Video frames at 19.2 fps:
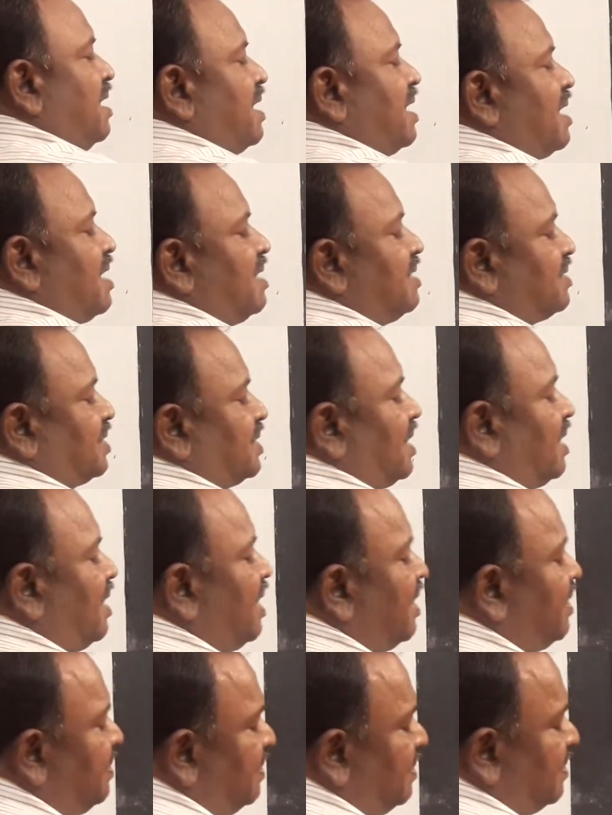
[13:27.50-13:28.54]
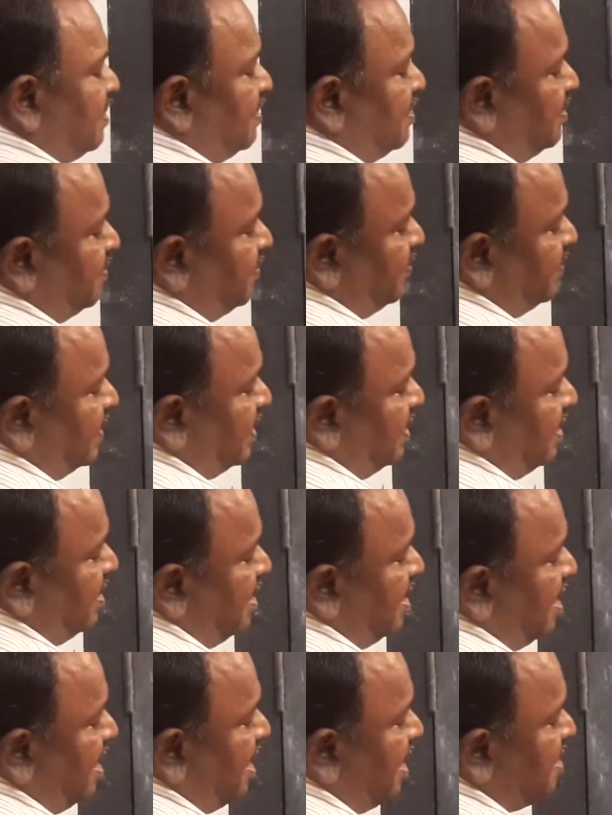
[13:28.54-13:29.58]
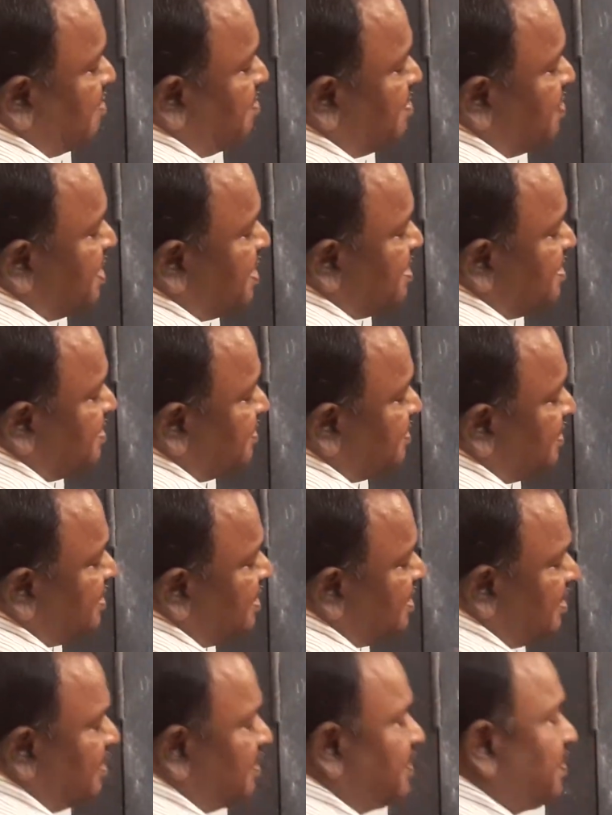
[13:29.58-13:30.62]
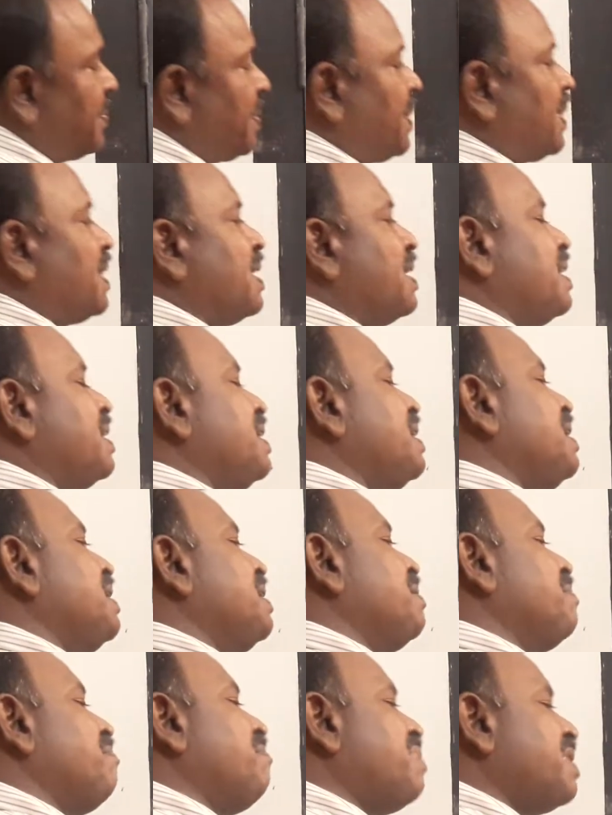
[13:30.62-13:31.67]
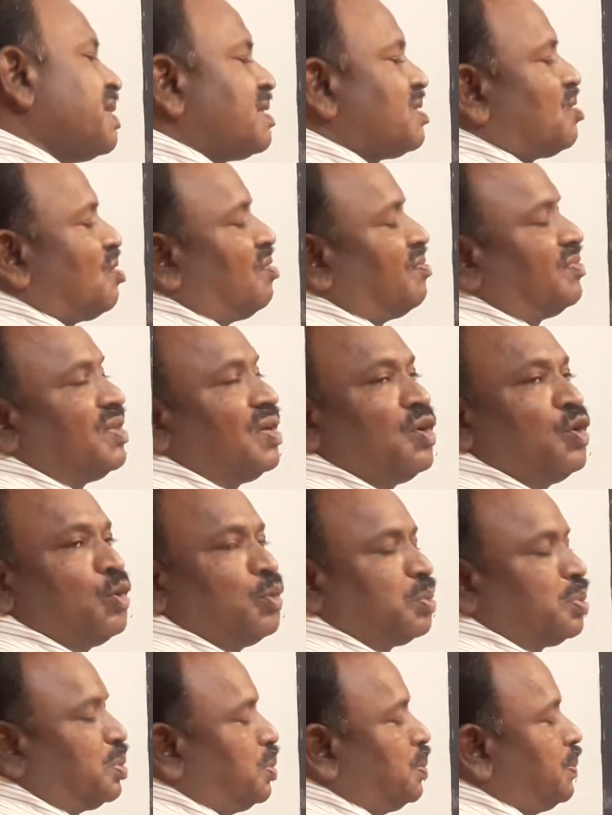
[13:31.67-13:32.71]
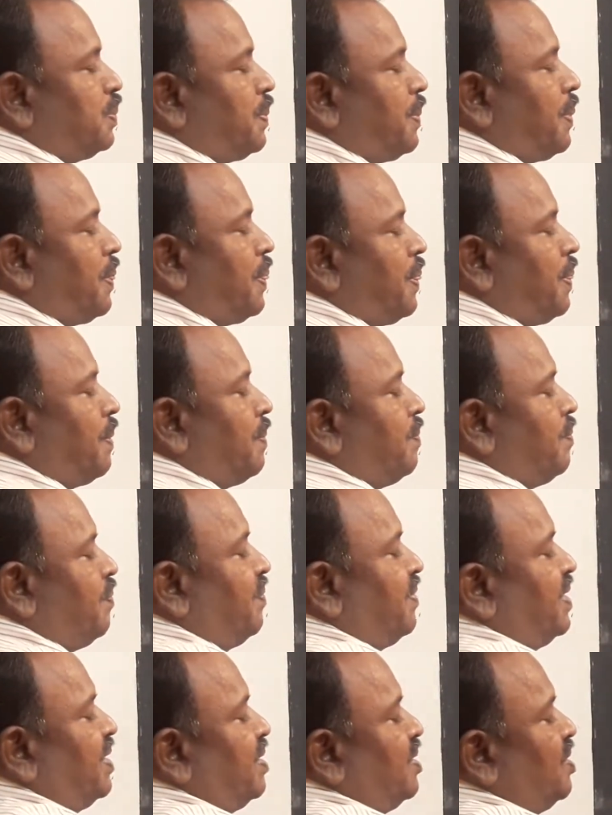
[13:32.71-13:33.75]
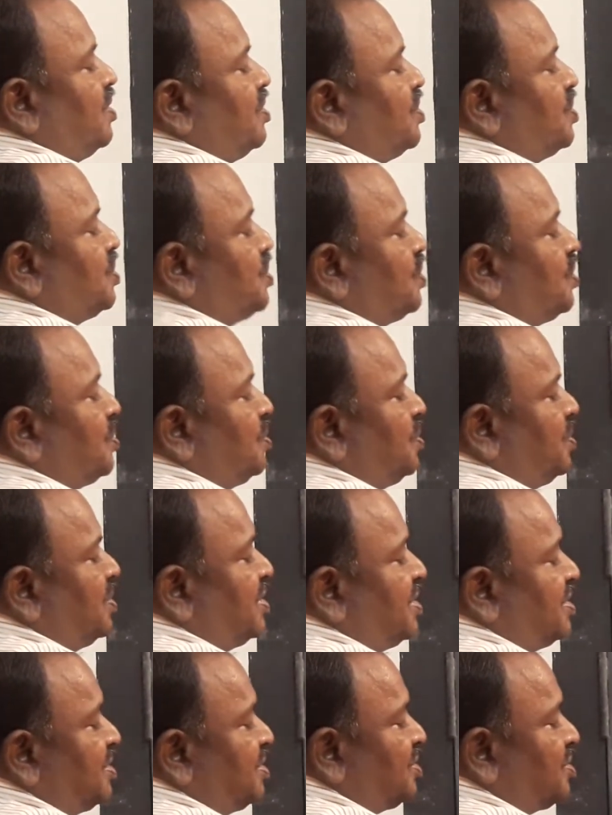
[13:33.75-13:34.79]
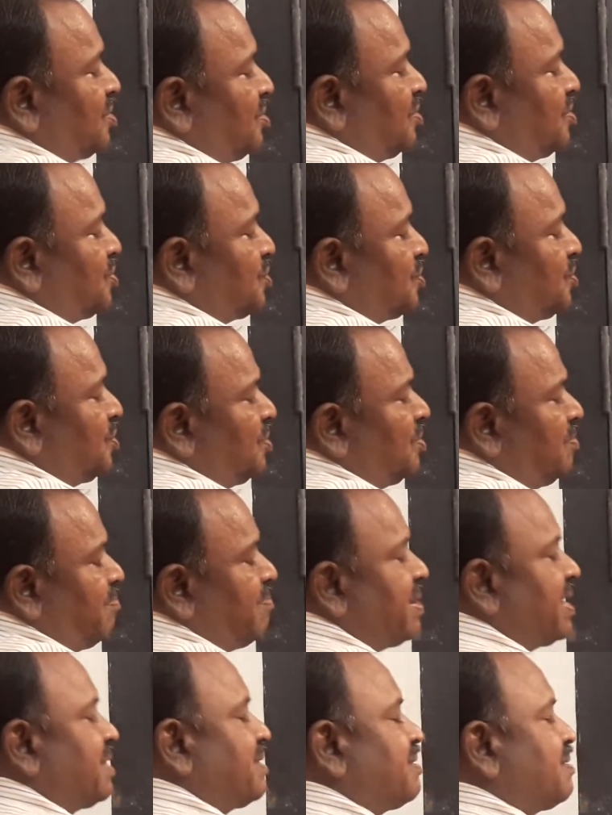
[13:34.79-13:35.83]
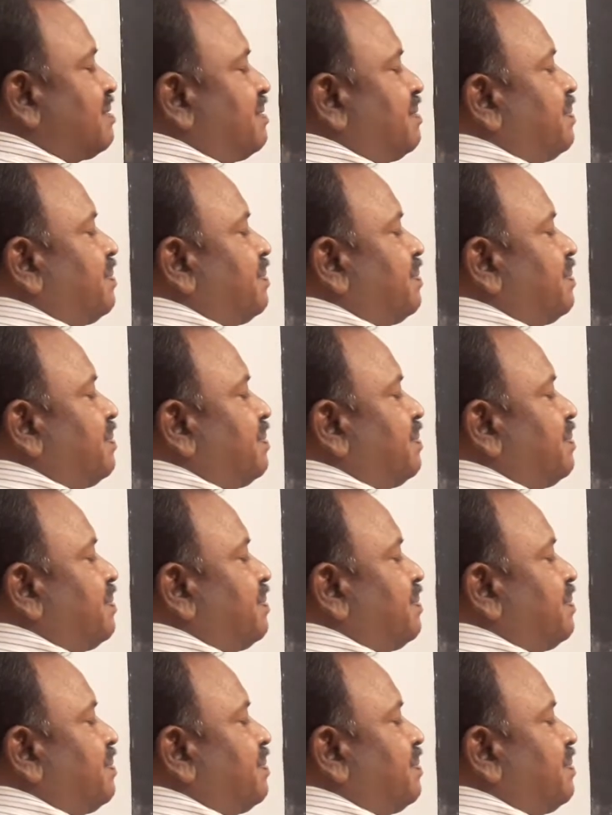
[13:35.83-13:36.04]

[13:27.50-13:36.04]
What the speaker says: L is the length and B is the breadth of the loop. So this is also breadth.